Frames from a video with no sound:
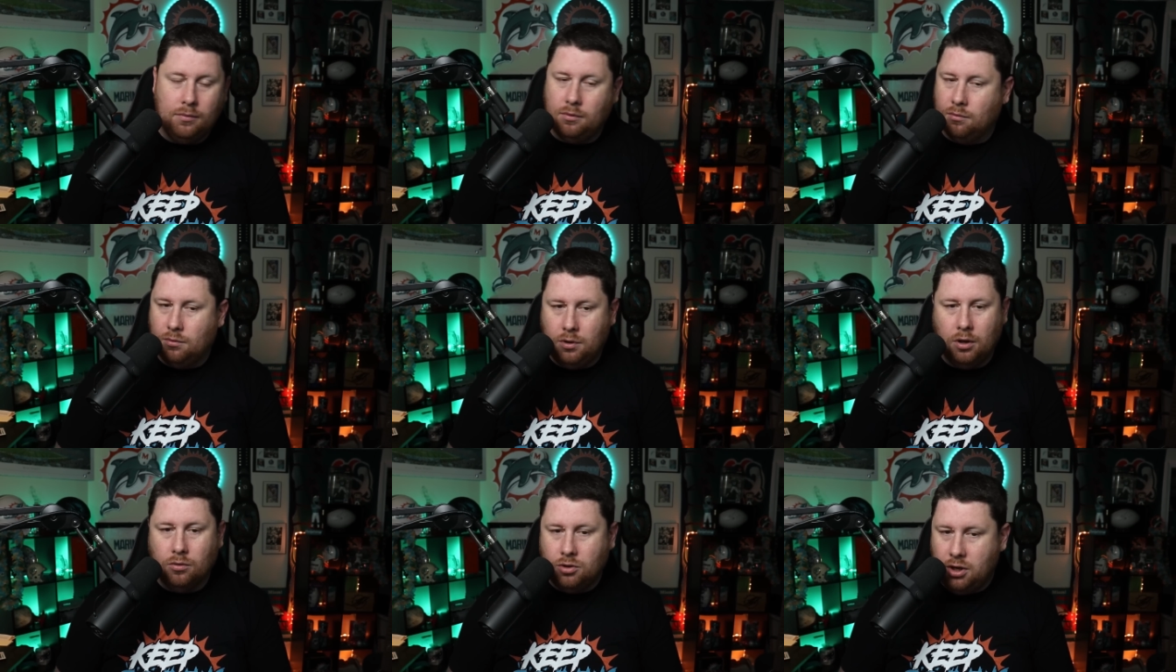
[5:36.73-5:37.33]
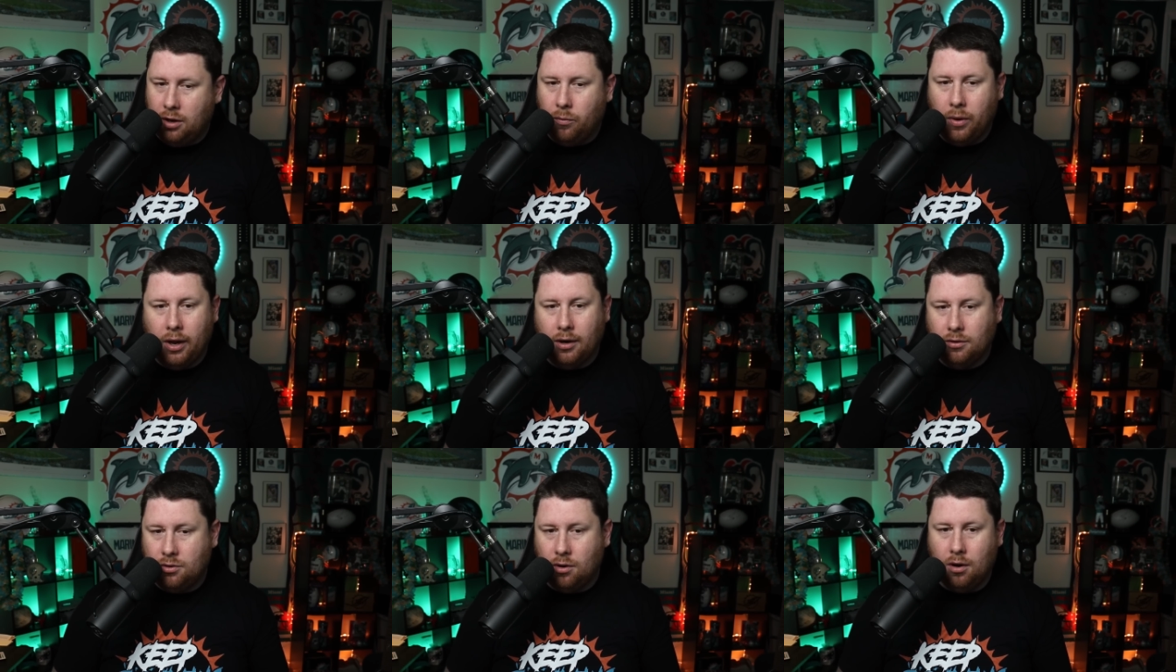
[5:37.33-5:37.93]
Mm, you know, Jalen
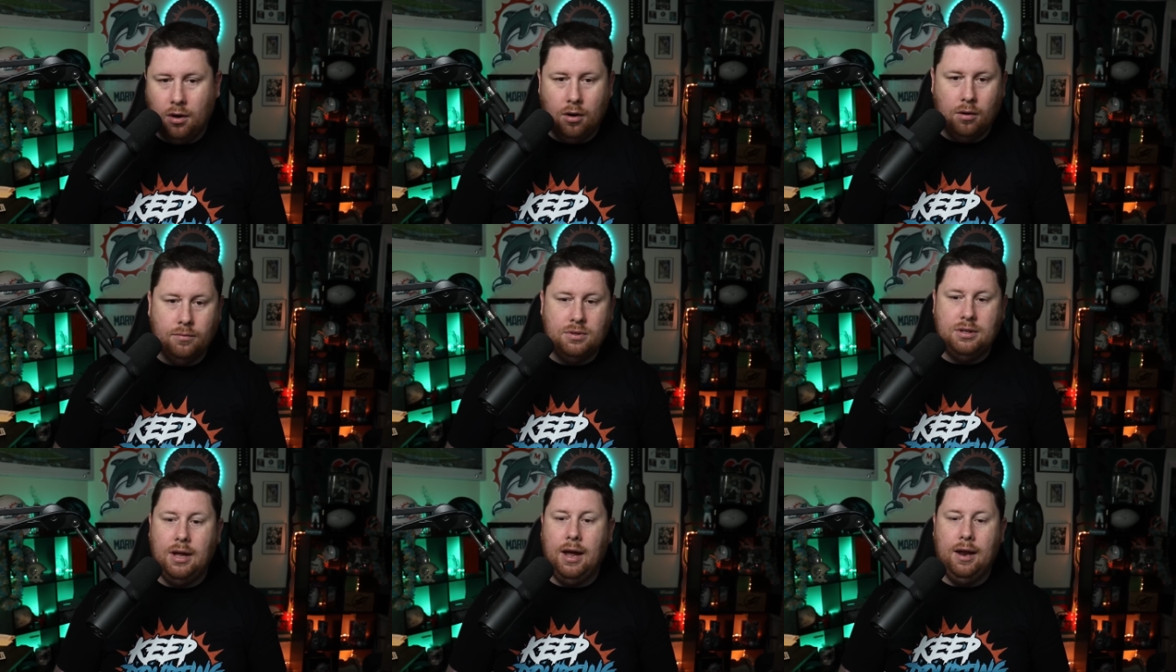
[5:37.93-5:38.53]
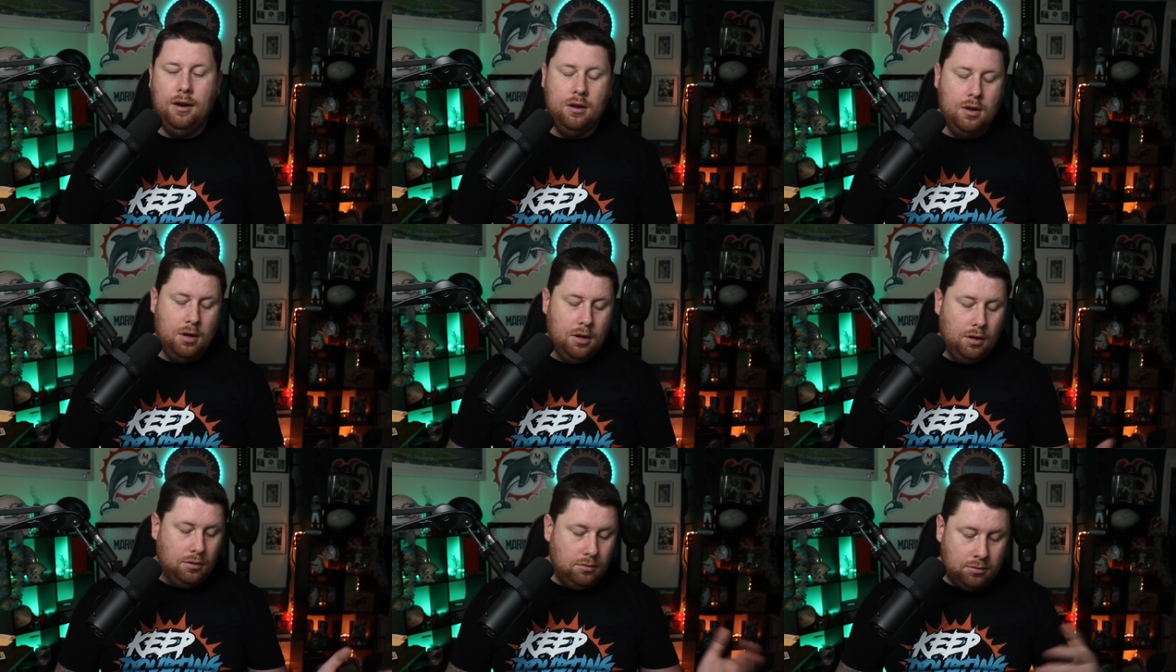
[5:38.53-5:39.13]
Waddle, Teron
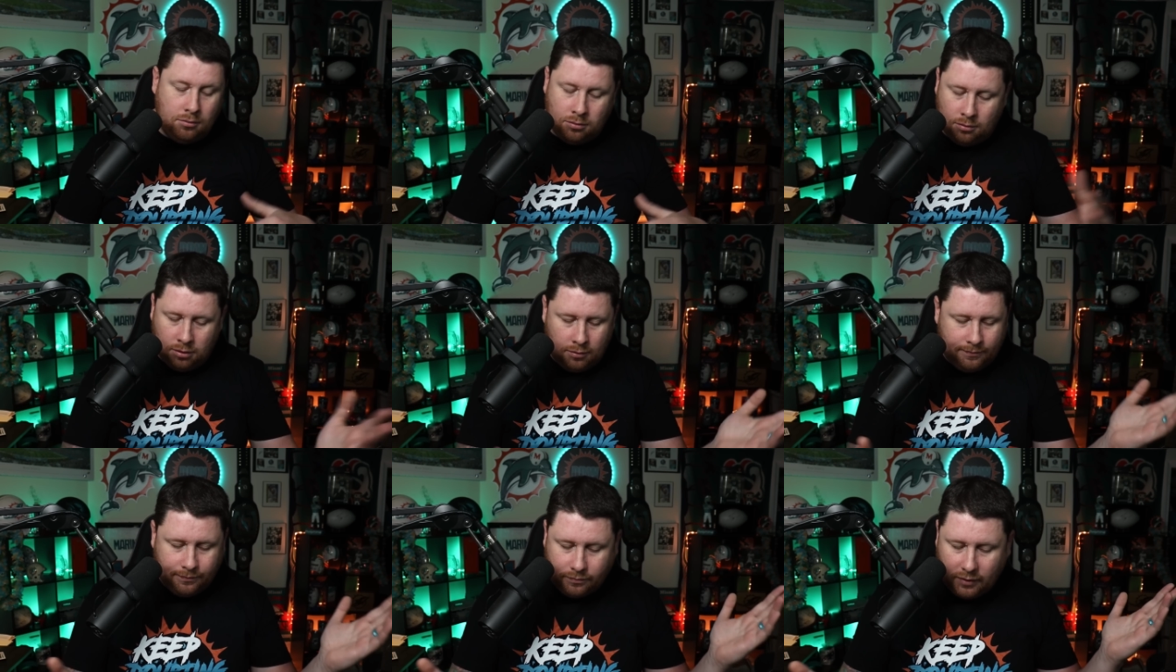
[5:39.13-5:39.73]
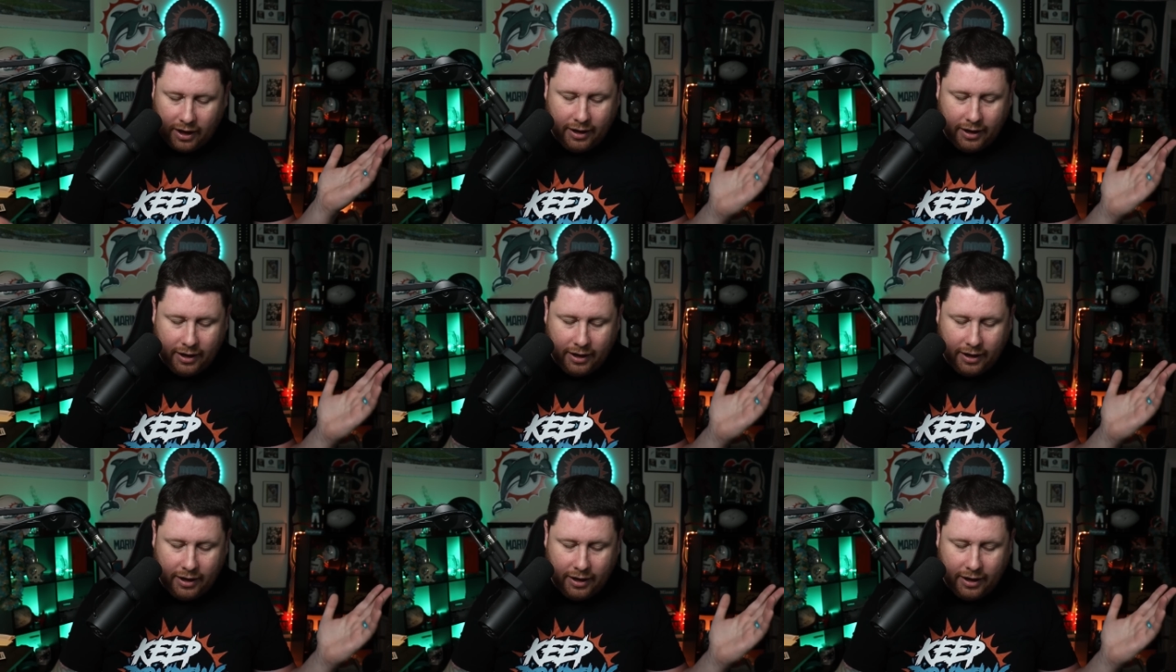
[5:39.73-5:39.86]
Armstead, A